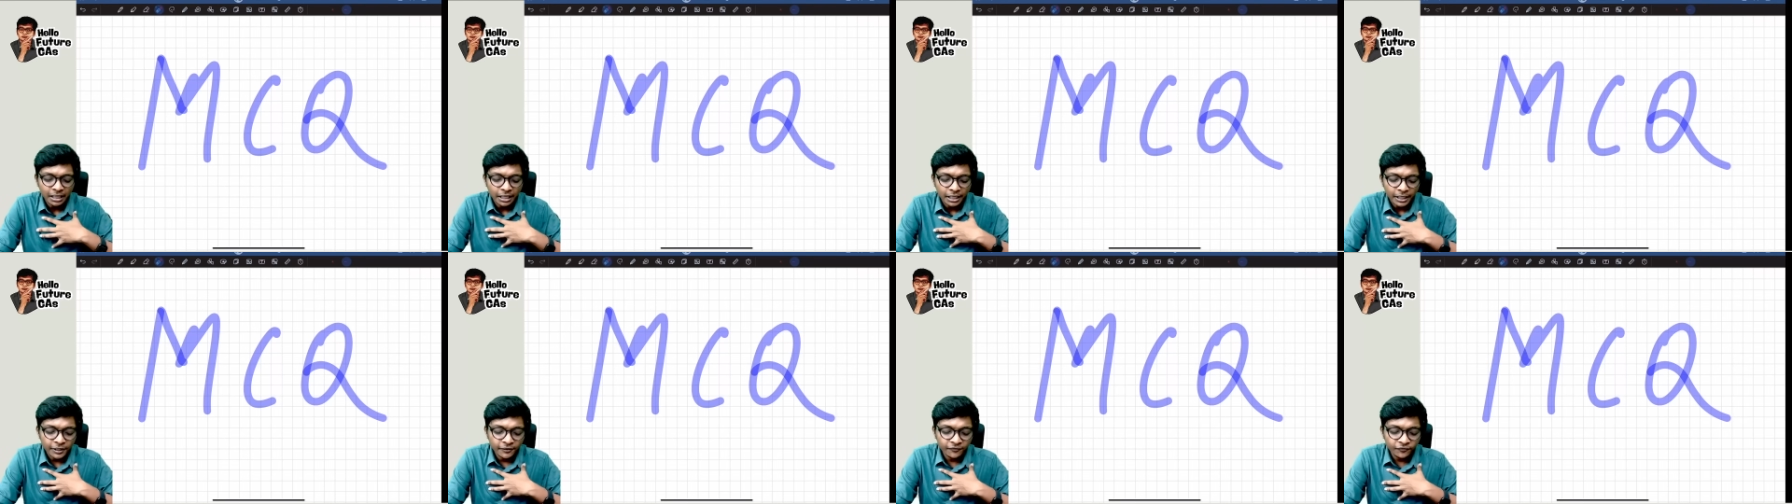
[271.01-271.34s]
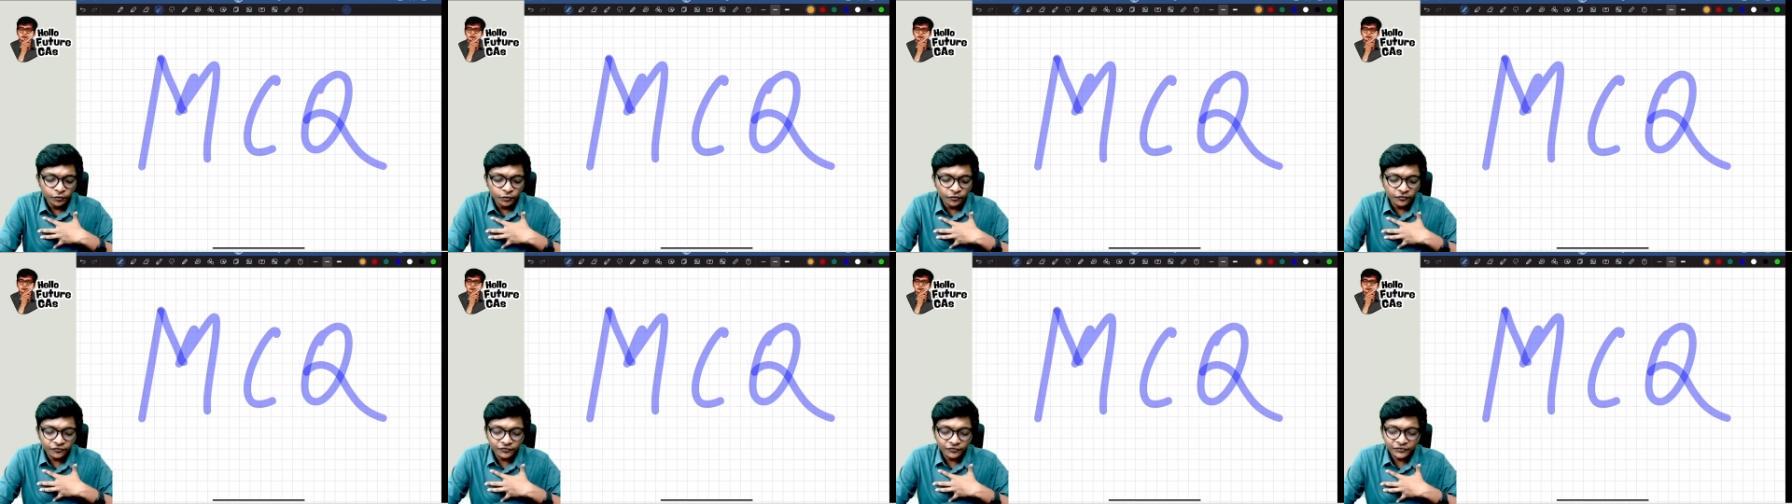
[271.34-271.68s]
If
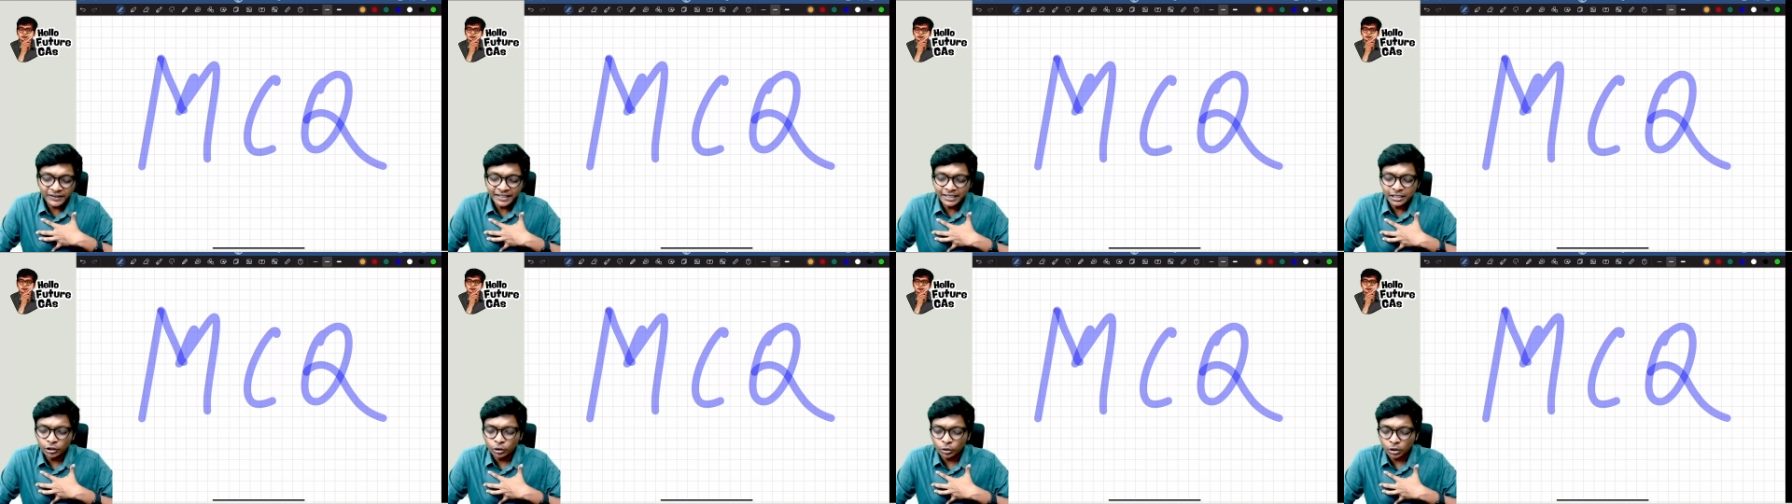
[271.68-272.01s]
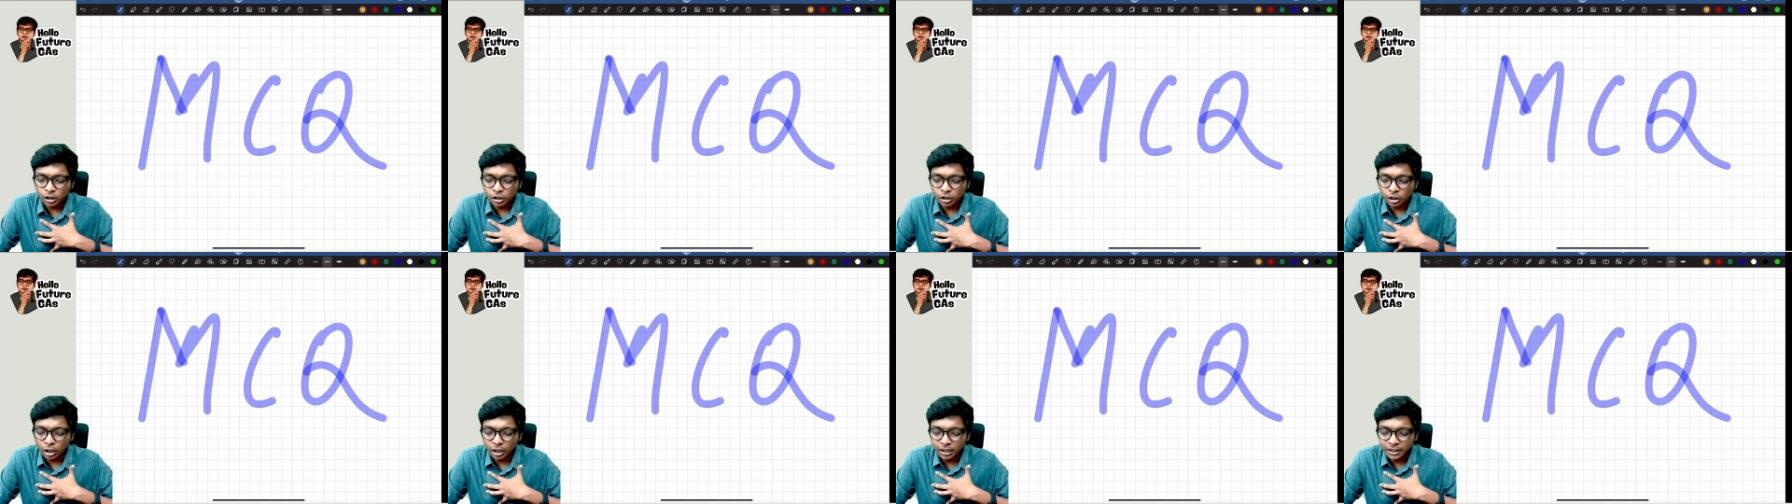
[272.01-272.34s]
you feel
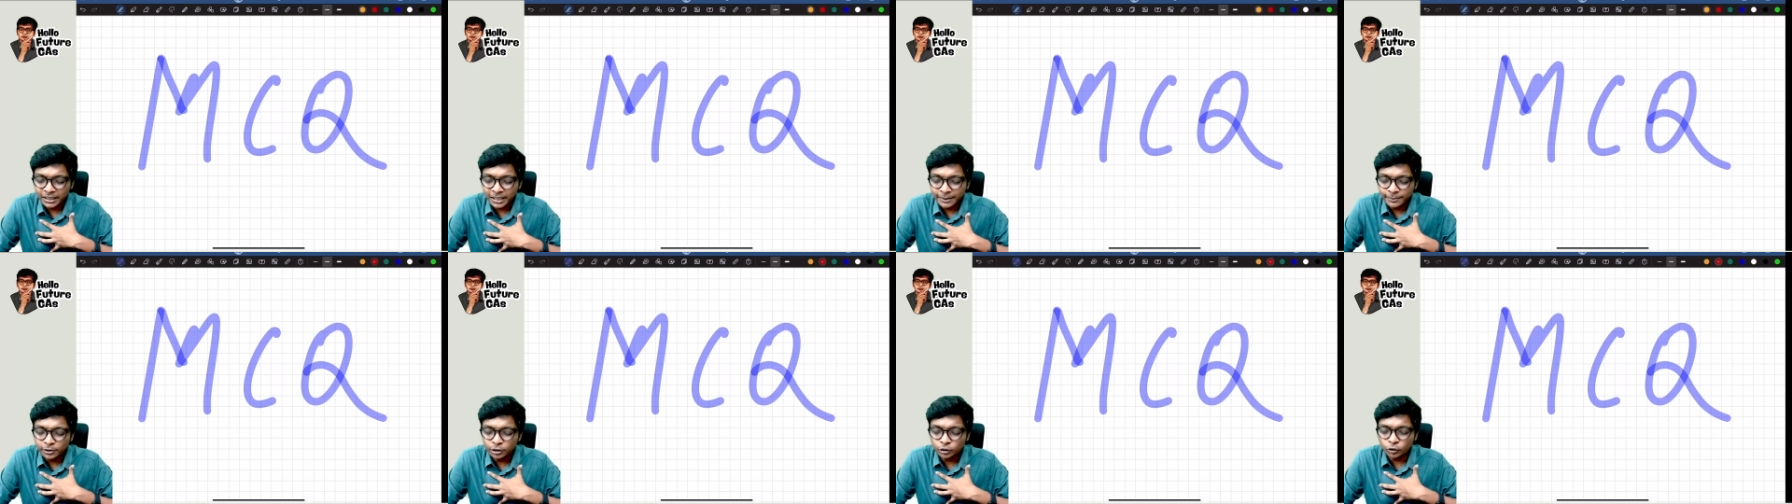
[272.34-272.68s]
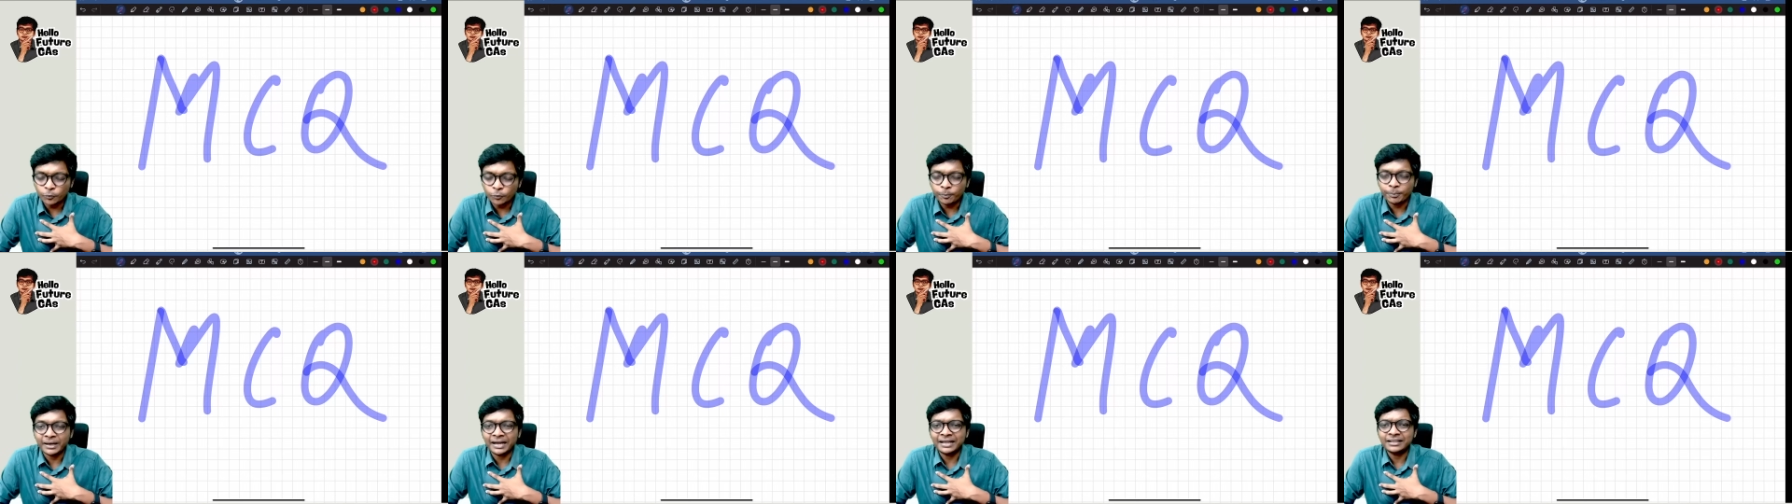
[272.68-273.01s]
you're not able
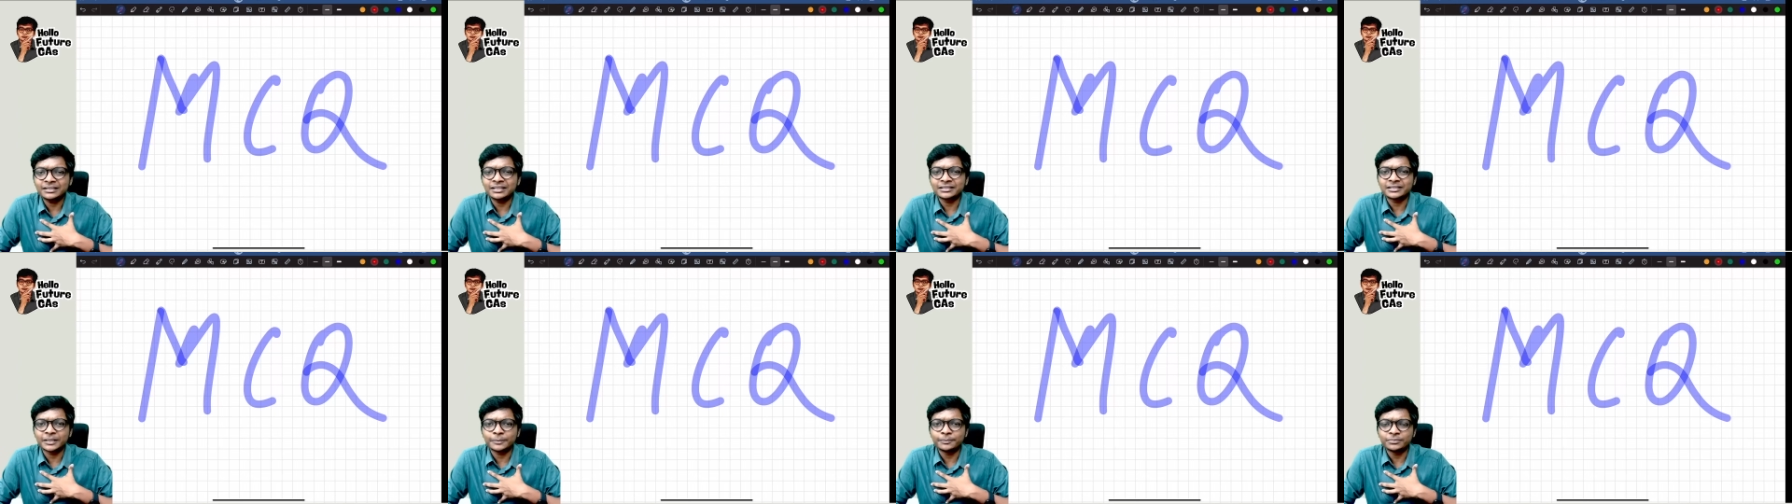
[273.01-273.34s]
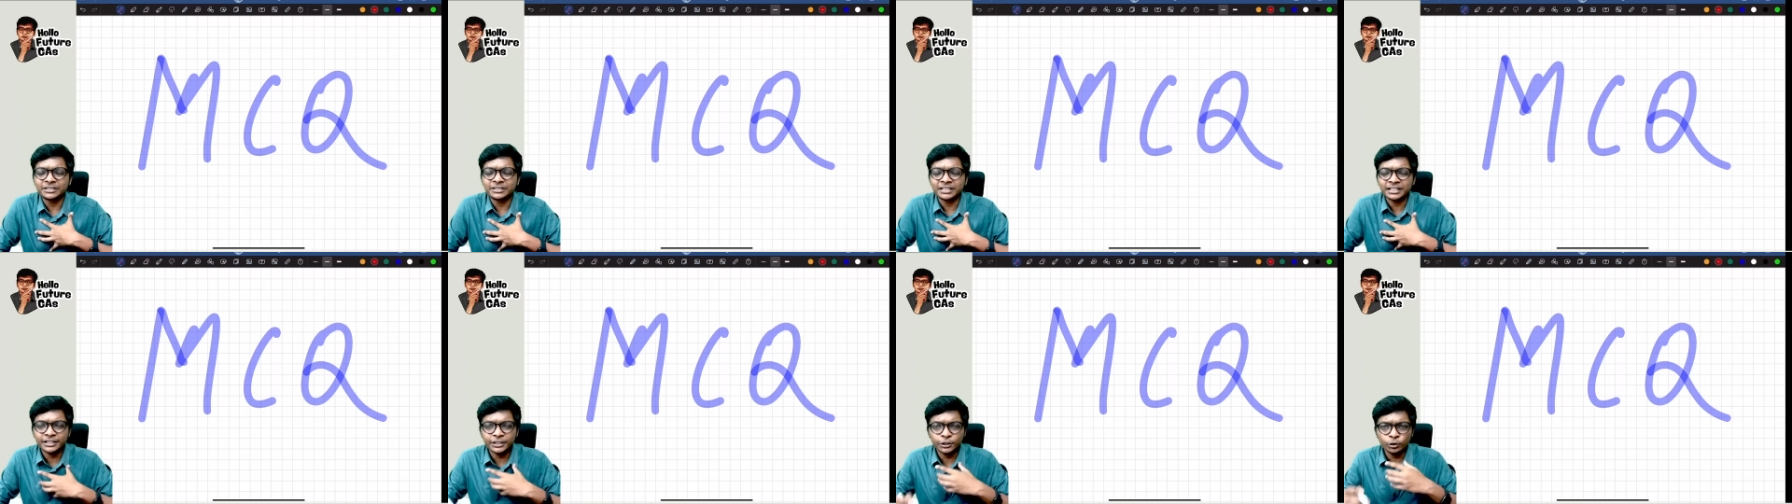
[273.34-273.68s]
to practice
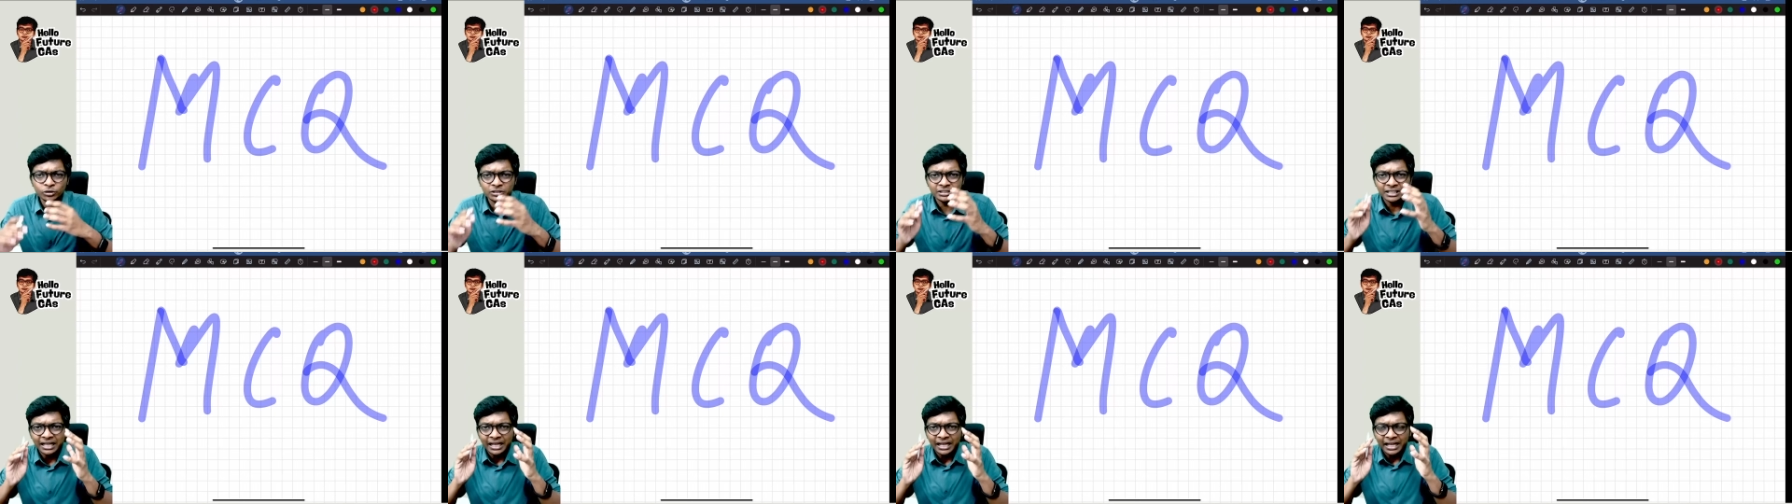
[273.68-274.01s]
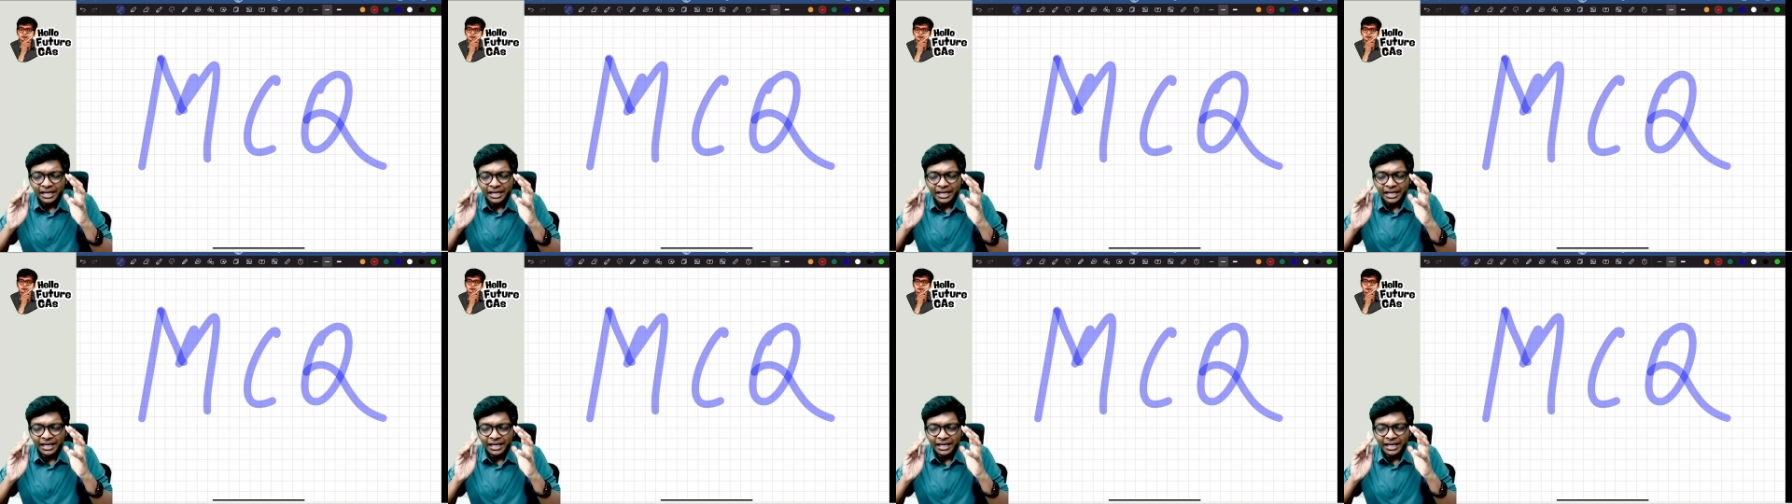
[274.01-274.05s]
MCQs,